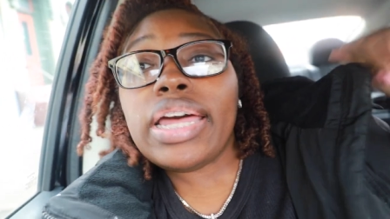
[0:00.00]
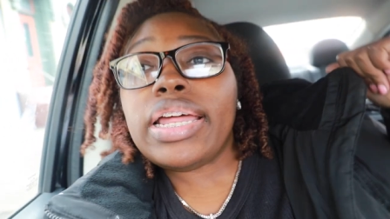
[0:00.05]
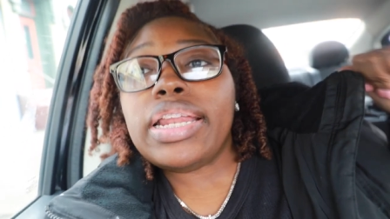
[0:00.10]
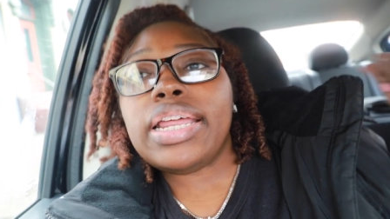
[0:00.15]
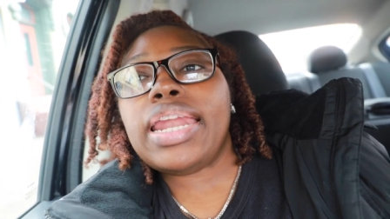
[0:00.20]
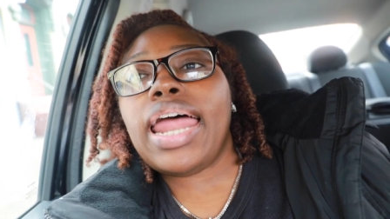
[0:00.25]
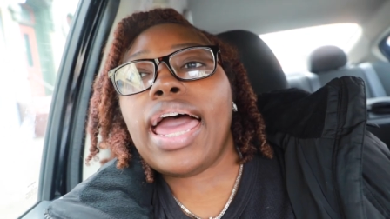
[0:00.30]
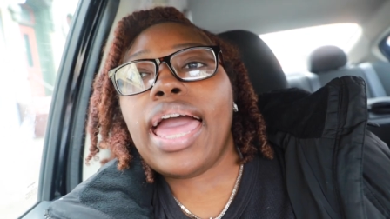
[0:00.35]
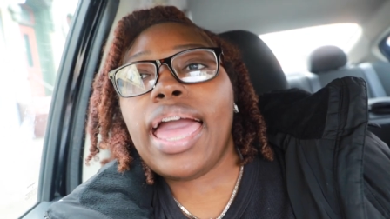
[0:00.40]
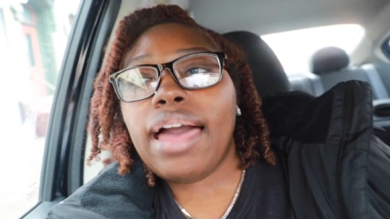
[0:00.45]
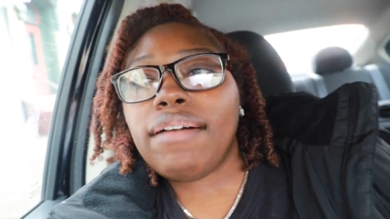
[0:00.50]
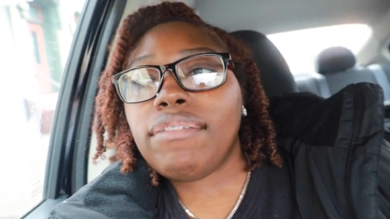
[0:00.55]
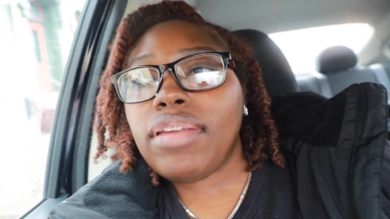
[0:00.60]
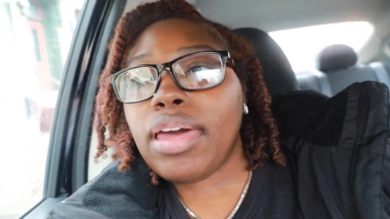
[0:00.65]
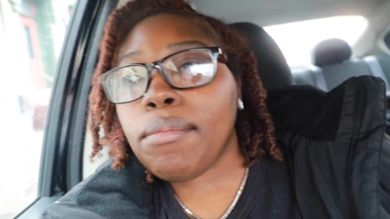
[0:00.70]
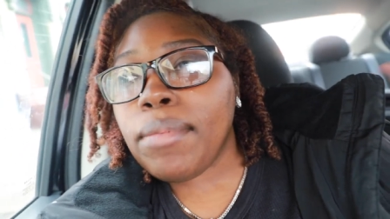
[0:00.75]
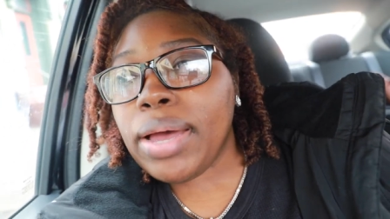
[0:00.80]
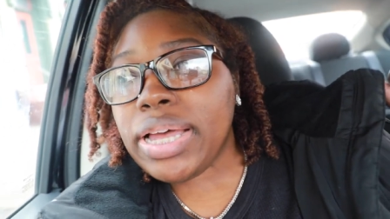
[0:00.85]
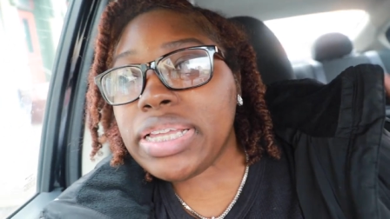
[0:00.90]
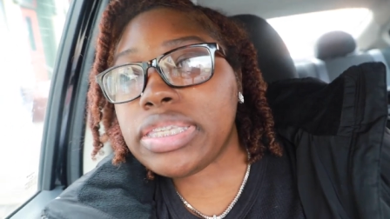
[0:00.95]
Then I have
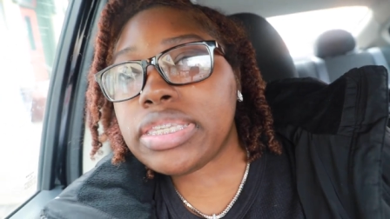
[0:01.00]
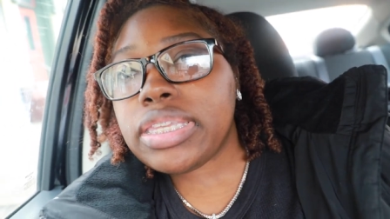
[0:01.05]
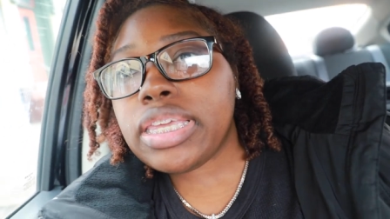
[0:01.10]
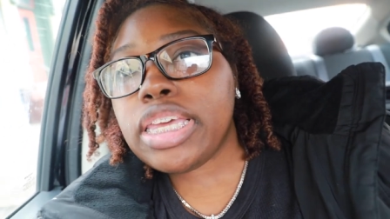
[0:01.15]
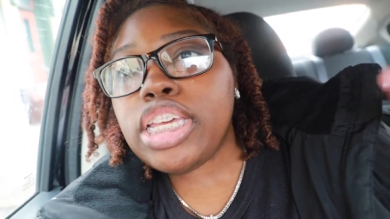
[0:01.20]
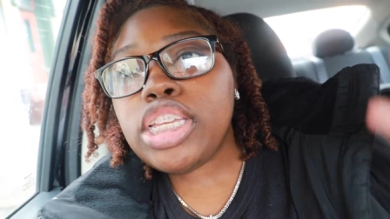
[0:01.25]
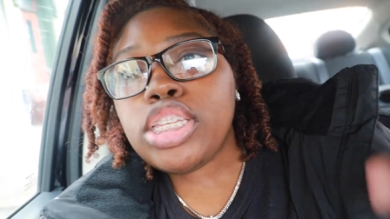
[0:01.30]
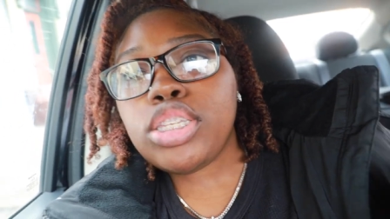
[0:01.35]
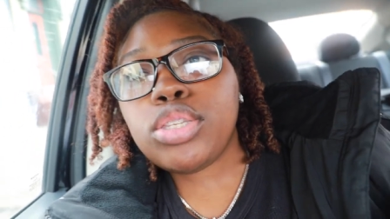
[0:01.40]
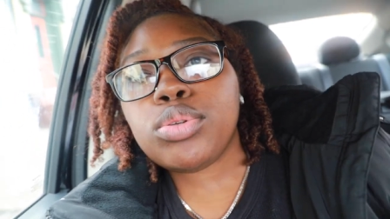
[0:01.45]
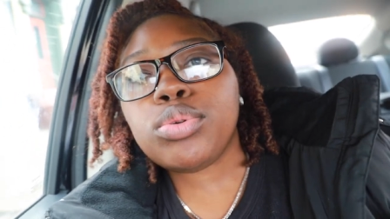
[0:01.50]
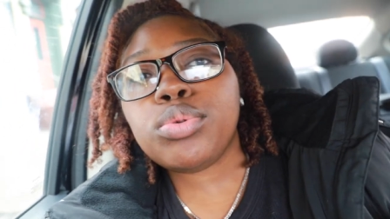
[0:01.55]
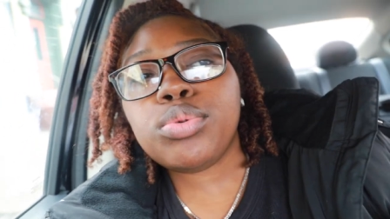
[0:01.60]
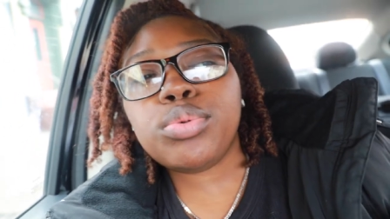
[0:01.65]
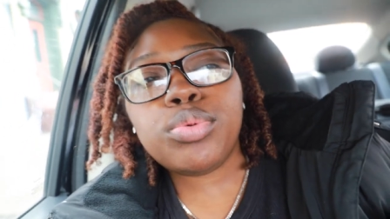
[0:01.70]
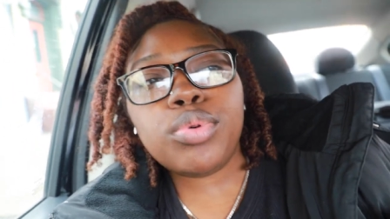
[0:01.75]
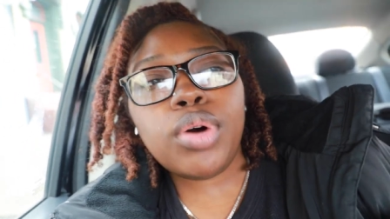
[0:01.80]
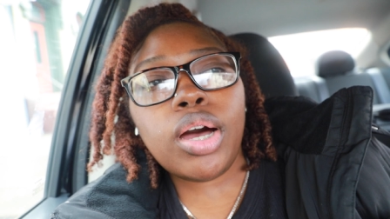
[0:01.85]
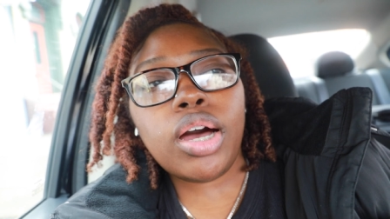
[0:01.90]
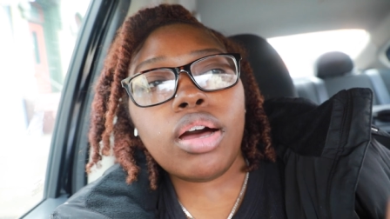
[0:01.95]
like my ski suit.